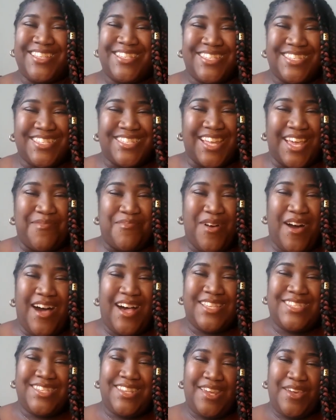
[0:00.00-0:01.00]
Stay
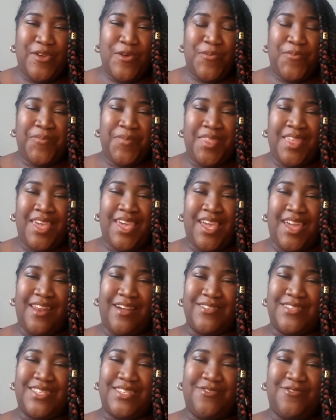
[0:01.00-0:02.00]
positive. And
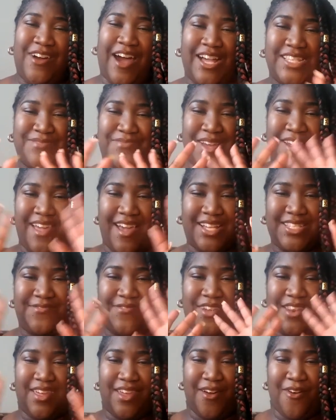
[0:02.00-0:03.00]
I'll see you guys in my next
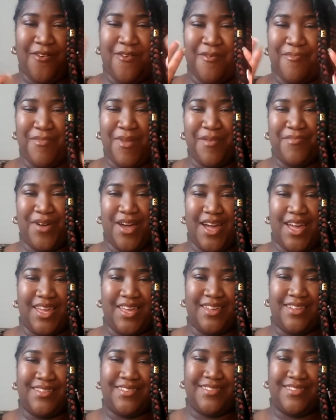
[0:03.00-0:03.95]
video. Bye-bye.